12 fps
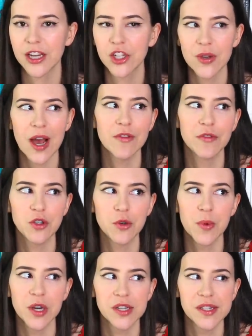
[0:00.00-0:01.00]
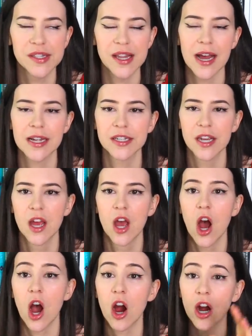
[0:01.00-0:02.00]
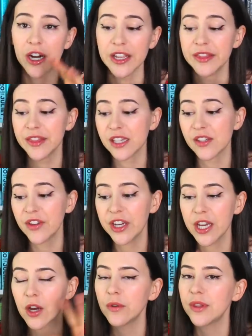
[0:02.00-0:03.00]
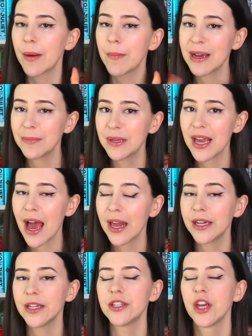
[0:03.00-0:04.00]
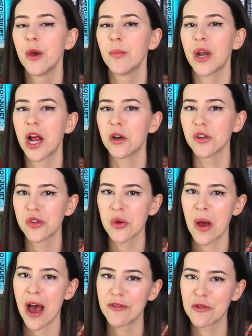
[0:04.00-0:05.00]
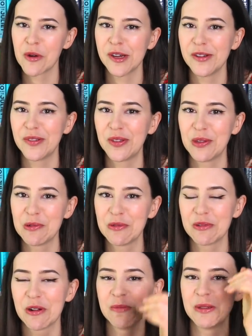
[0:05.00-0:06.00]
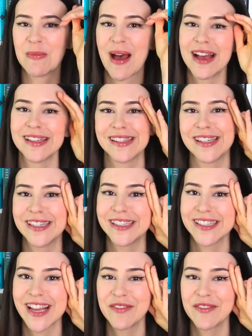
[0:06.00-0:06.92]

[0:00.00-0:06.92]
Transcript: I do have a few books that are in this video that might be added, but I also have quite a few from the past years.